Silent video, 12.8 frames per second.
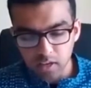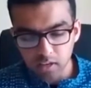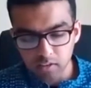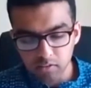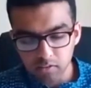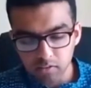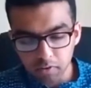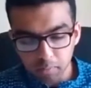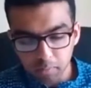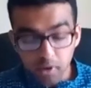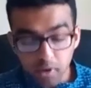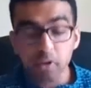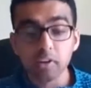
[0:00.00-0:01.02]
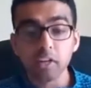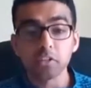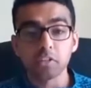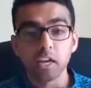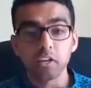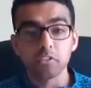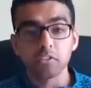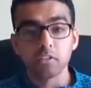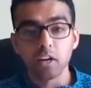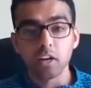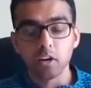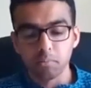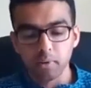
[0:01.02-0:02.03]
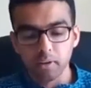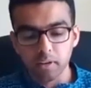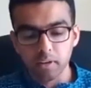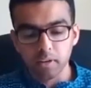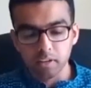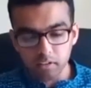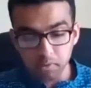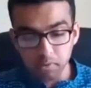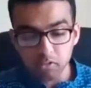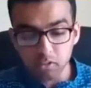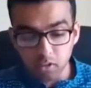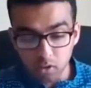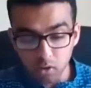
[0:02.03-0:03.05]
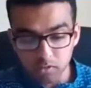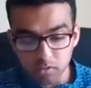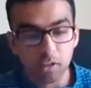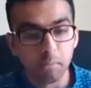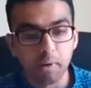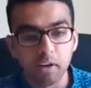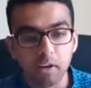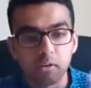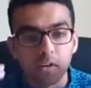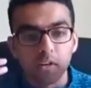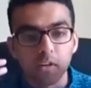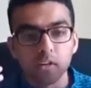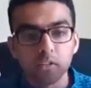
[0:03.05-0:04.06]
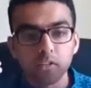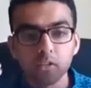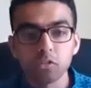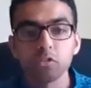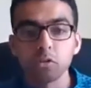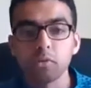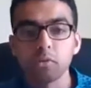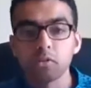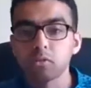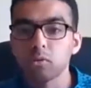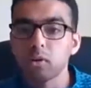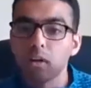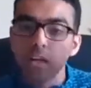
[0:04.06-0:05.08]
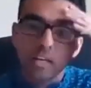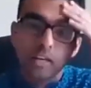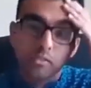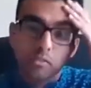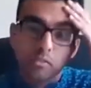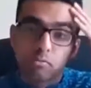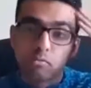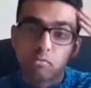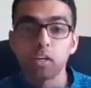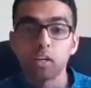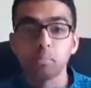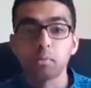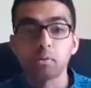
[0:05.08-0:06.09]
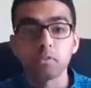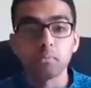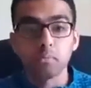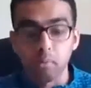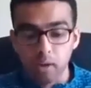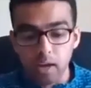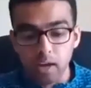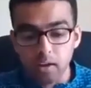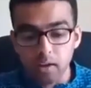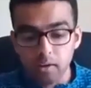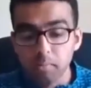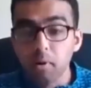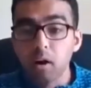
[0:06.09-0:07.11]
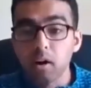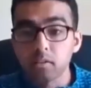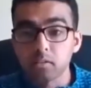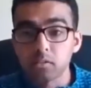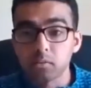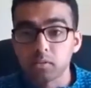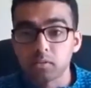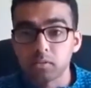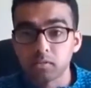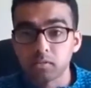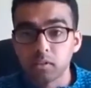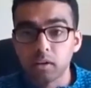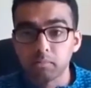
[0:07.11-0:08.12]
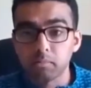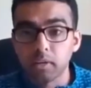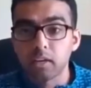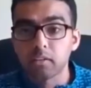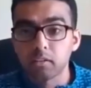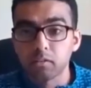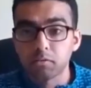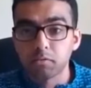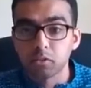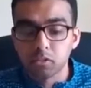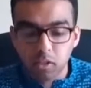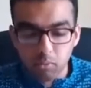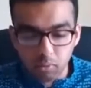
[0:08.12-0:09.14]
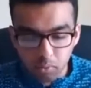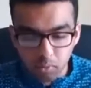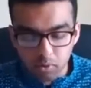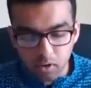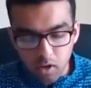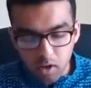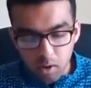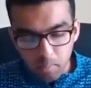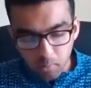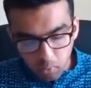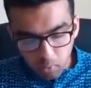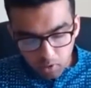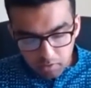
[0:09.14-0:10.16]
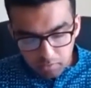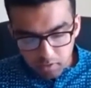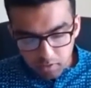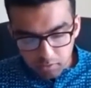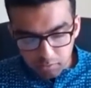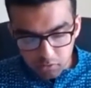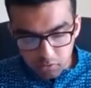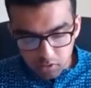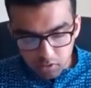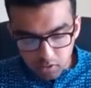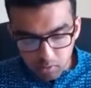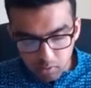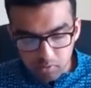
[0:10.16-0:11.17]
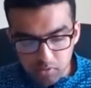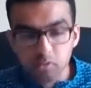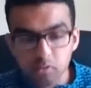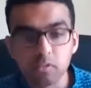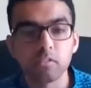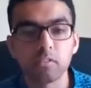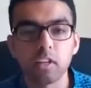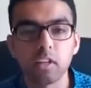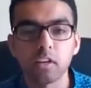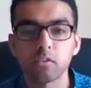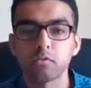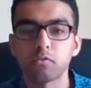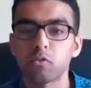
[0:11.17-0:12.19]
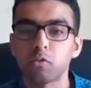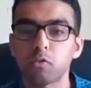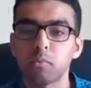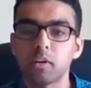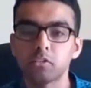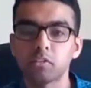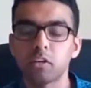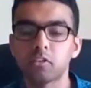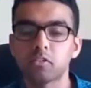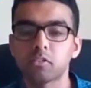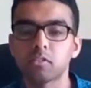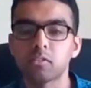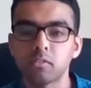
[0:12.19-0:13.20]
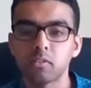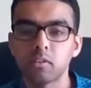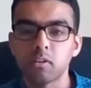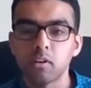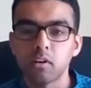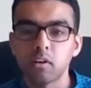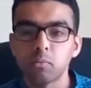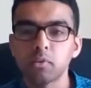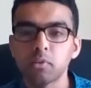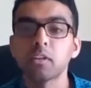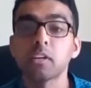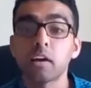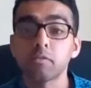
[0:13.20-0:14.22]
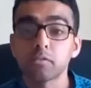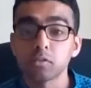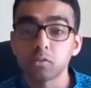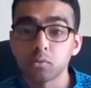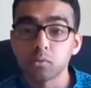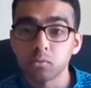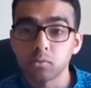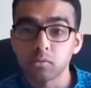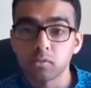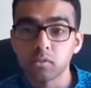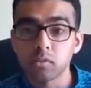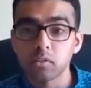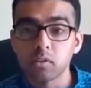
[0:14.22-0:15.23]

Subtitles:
is to flip around education a little bit. Leslie, you mentioned a lot today about how socio-emotional learning is a really important part to us getting to the future that we want. But what if in the future there was no such thing as formal education? We didn't have schools,